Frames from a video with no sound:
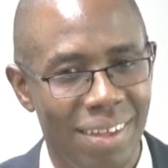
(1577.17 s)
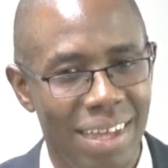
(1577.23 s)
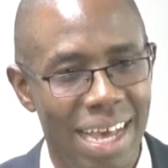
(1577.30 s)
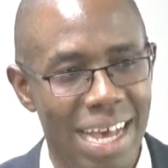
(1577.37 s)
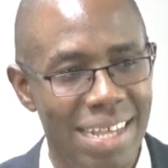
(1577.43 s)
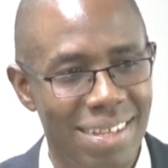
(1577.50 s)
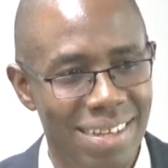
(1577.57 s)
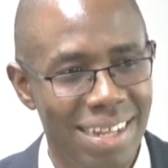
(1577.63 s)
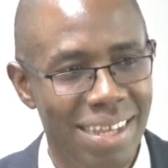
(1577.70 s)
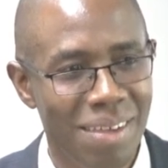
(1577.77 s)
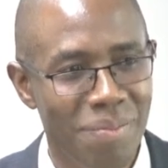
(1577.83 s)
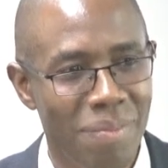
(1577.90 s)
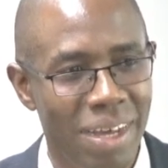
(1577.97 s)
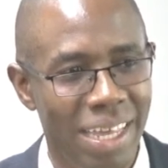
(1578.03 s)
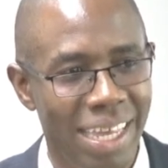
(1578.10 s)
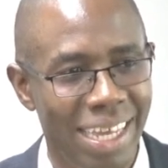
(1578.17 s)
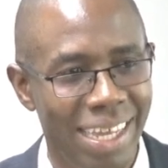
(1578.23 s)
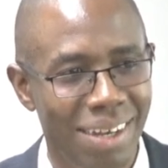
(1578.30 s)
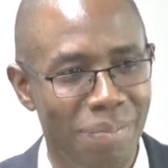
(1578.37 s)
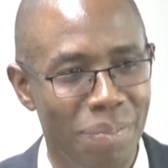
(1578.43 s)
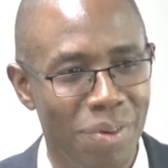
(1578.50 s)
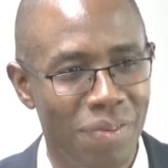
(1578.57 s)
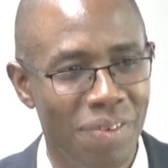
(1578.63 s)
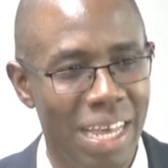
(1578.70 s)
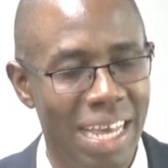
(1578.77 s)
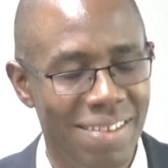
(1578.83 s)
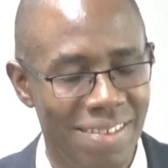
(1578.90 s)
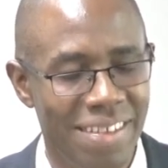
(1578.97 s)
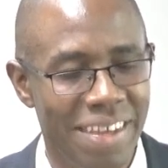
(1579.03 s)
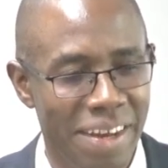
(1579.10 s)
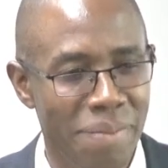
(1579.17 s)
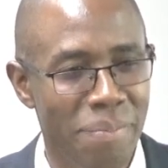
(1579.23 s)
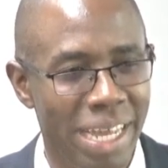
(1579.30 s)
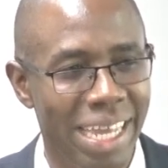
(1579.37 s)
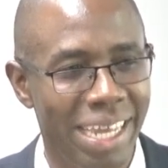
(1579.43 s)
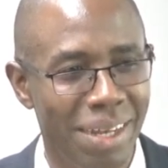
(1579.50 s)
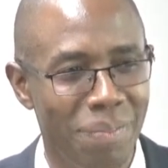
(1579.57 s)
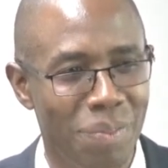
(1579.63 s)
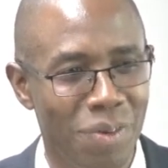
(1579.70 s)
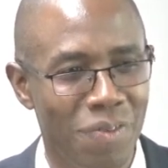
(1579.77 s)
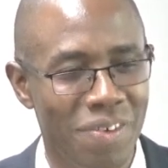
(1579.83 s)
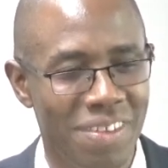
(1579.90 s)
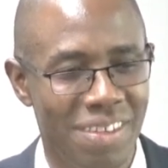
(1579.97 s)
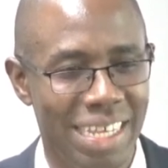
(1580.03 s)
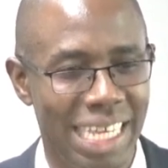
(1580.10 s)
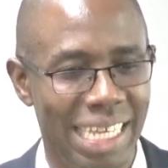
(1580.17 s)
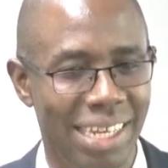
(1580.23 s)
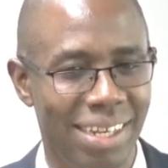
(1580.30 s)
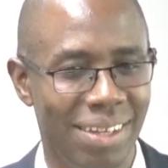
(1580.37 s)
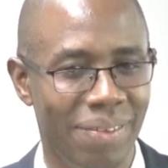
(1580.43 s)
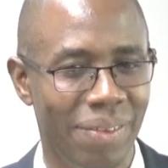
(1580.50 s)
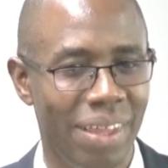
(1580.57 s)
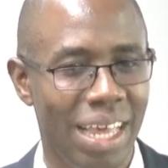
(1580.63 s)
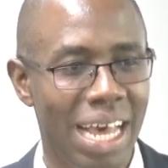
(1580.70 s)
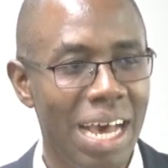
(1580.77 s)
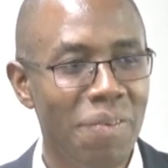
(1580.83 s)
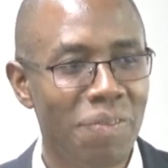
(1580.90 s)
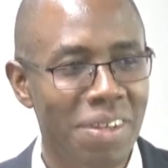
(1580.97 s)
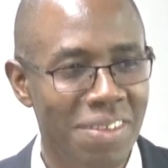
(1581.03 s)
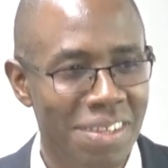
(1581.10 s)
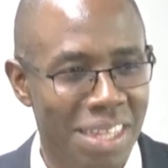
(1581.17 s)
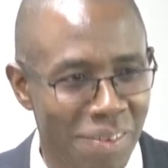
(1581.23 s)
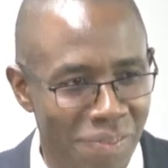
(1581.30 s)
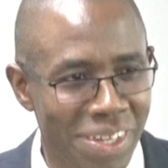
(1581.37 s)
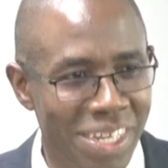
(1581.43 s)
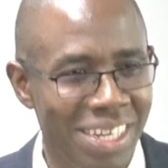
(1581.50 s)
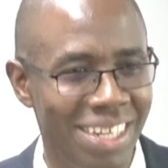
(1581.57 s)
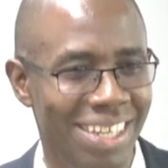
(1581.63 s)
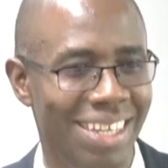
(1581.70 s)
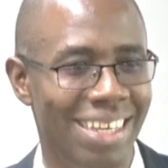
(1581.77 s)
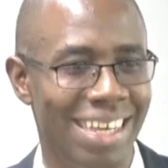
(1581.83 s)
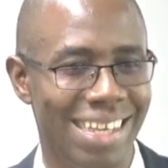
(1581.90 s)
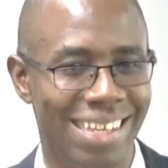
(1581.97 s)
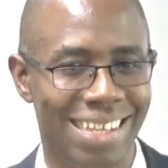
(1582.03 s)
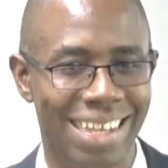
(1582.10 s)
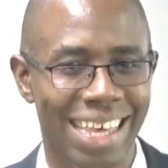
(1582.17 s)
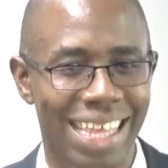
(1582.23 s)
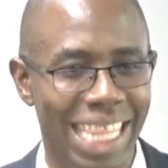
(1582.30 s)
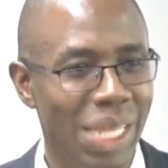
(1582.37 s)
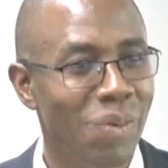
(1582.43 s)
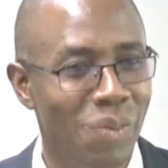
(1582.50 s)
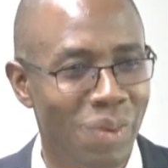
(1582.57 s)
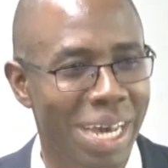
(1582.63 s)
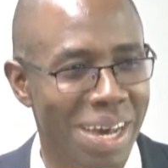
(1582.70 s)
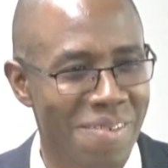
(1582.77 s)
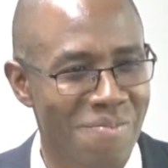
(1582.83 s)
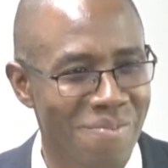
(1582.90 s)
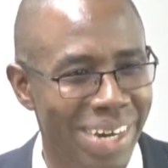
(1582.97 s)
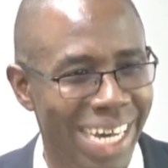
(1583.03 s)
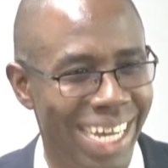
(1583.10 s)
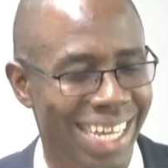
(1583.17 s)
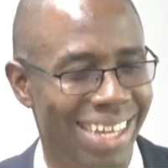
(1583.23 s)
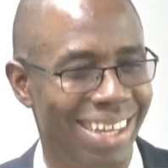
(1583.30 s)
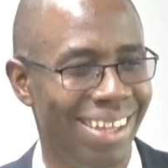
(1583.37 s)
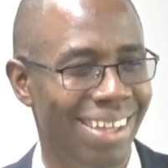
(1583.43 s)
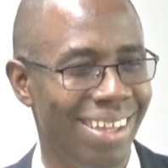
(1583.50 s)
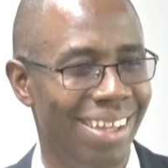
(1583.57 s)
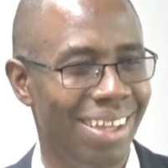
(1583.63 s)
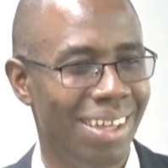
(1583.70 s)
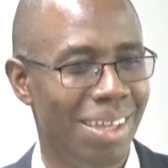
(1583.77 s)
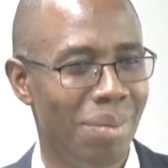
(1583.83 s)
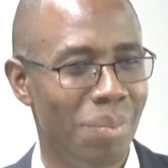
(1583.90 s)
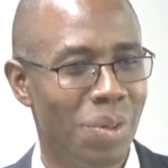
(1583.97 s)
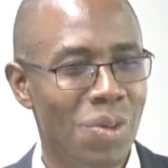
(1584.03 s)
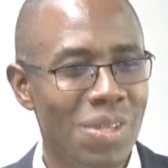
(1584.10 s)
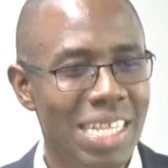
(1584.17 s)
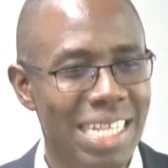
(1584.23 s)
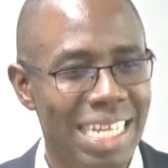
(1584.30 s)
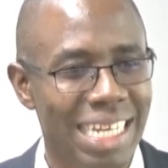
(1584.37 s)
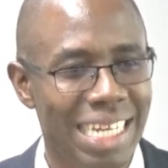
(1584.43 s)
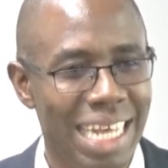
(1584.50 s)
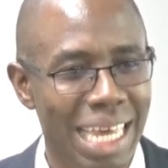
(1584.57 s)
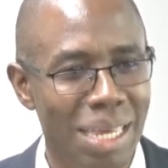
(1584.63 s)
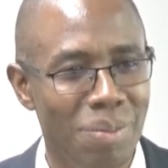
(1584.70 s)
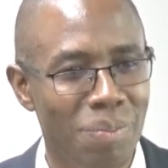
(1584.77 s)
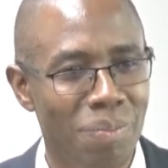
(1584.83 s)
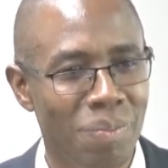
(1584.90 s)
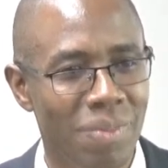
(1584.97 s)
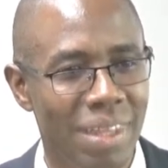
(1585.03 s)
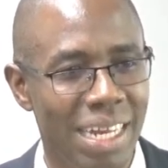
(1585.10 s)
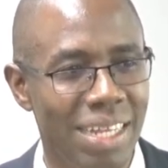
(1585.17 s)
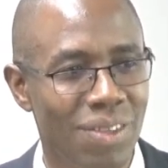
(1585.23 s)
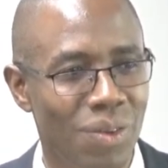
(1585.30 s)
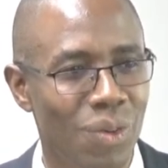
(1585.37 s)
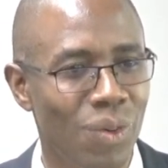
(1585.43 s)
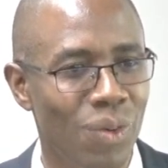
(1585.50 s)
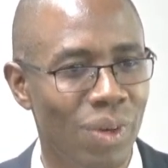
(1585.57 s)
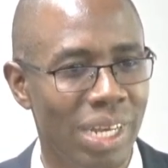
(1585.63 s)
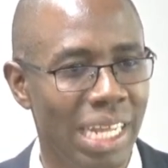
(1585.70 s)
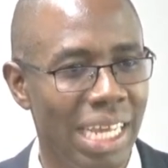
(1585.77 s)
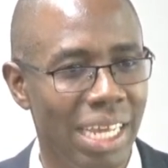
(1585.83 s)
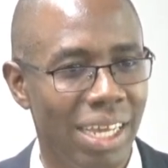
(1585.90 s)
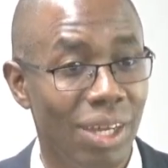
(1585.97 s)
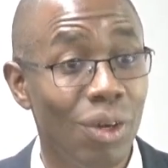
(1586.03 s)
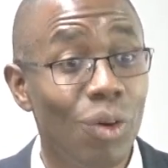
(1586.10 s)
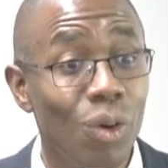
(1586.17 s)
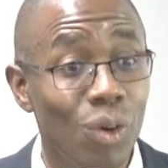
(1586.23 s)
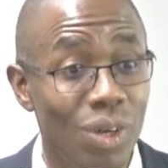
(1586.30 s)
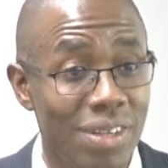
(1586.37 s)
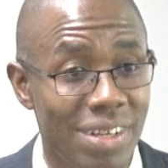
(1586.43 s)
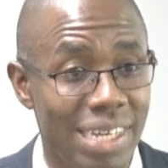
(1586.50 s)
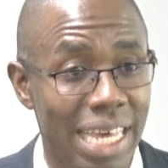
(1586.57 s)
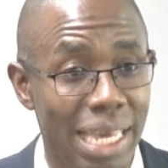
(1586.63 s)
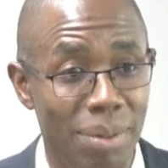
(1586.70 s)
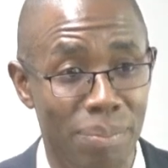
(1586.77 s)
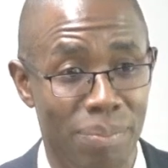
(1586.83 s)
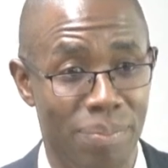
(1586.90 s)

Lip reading: as Nehemiah had as Jeremiah had prophesied, after 70 years, they will come back. Because there's a time that is called God's time.